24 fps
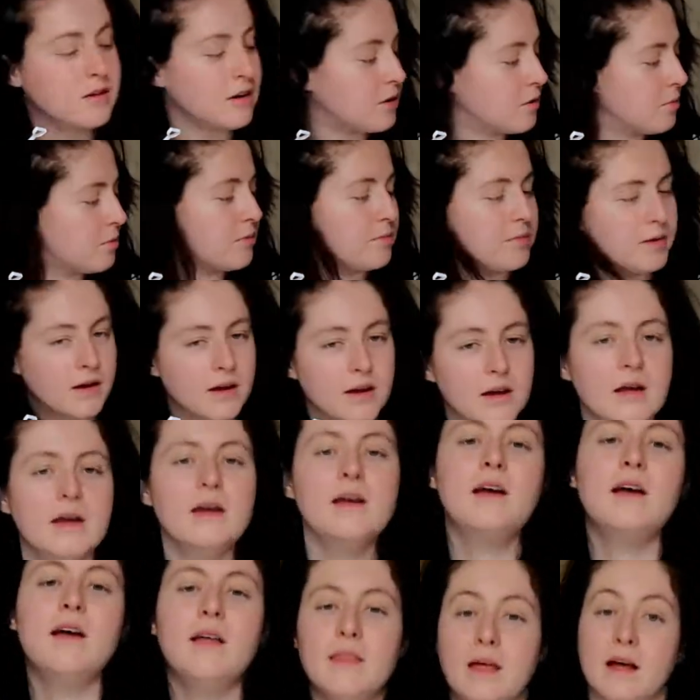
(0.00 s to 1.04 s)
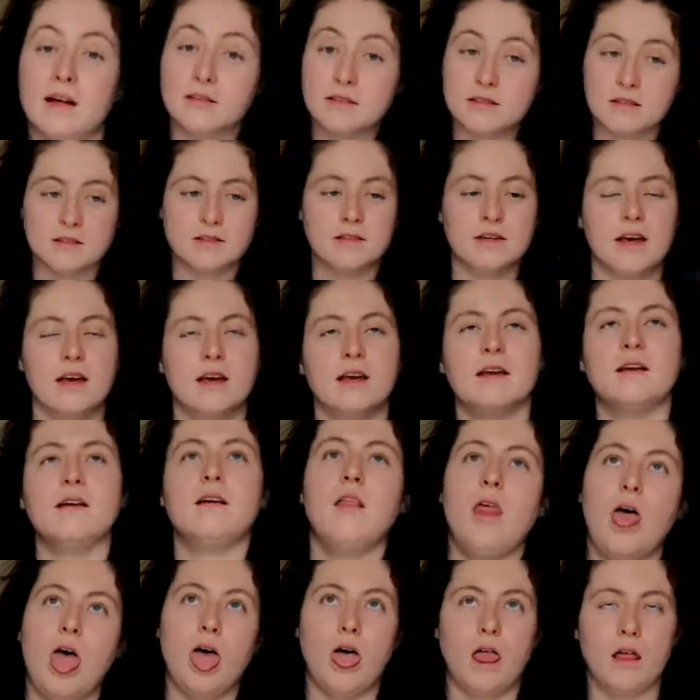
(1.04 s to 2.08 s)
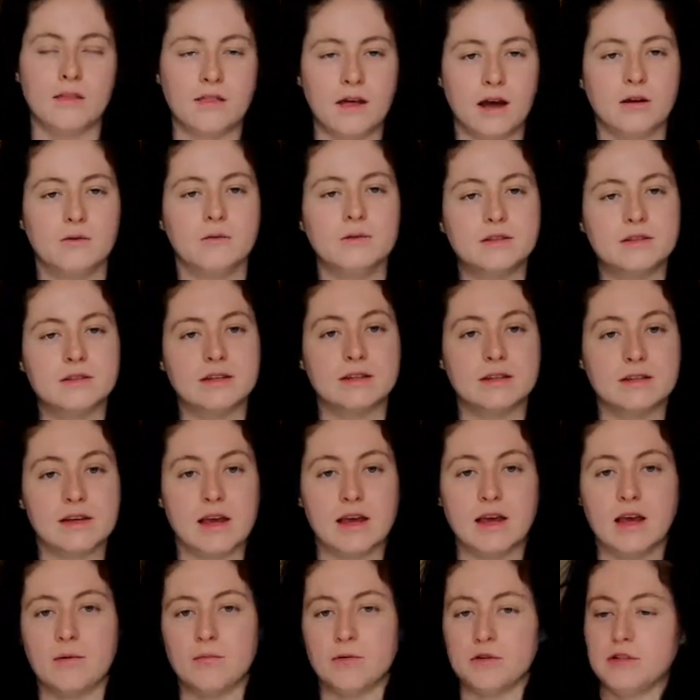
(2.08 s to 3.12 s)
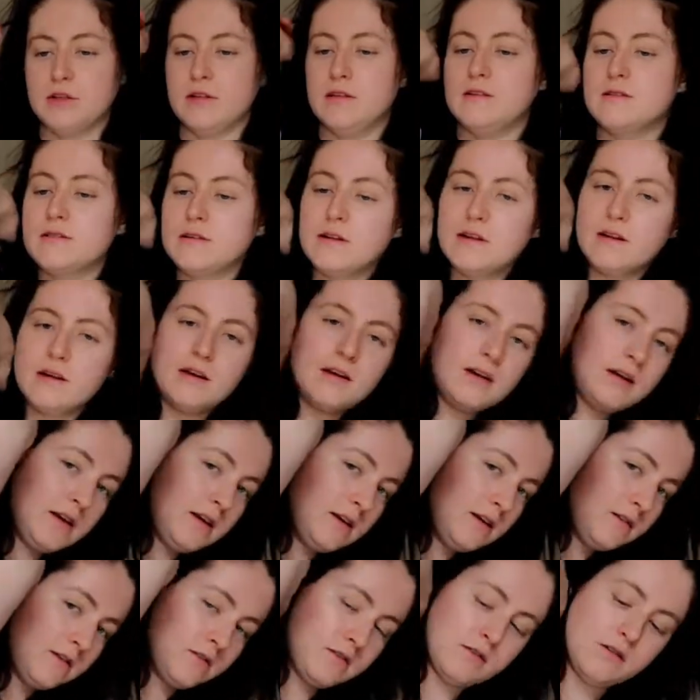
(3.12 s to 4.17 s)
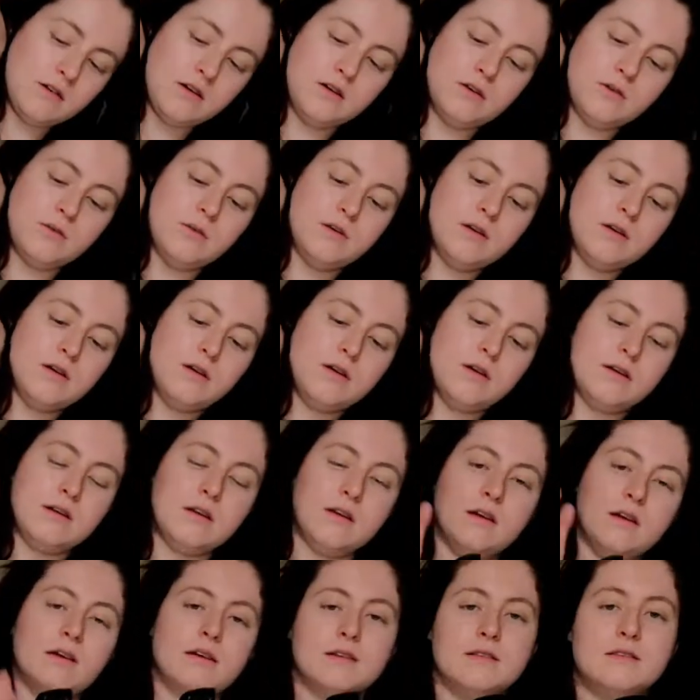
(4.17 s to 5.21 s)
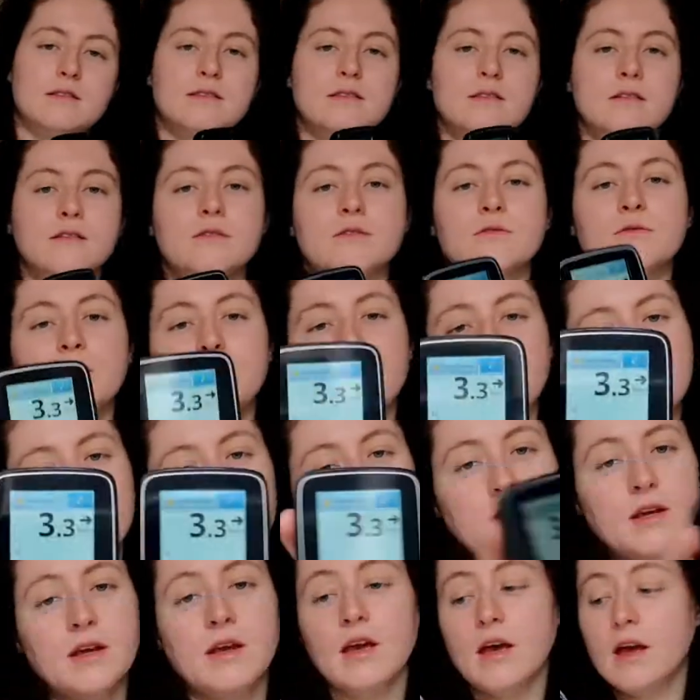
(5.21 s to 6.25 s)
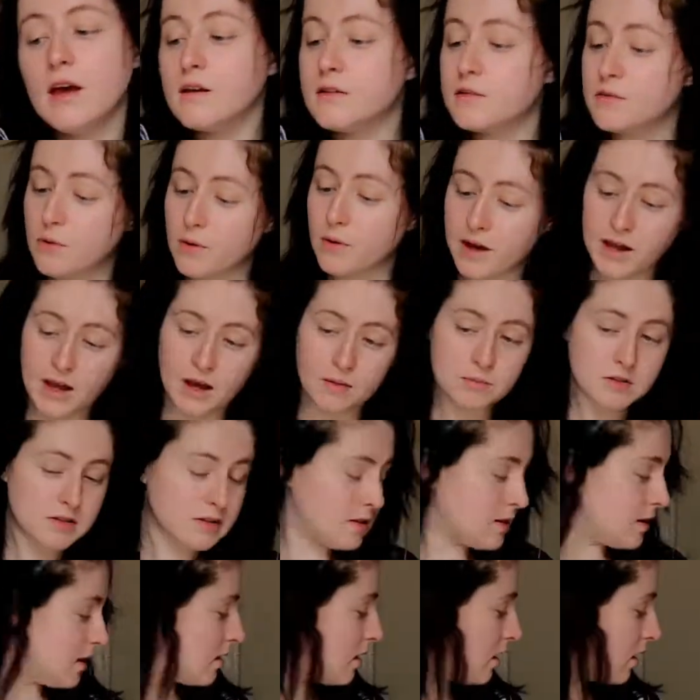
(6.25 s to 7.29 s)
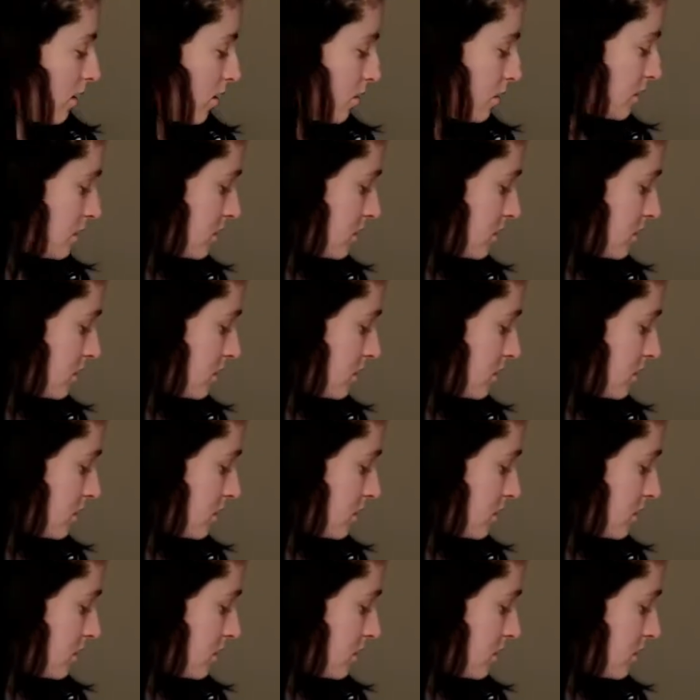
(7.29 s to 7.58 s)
gone up a bit. That will dictate how much insulin I need. So yeah, it's still 3.3. So I am still low,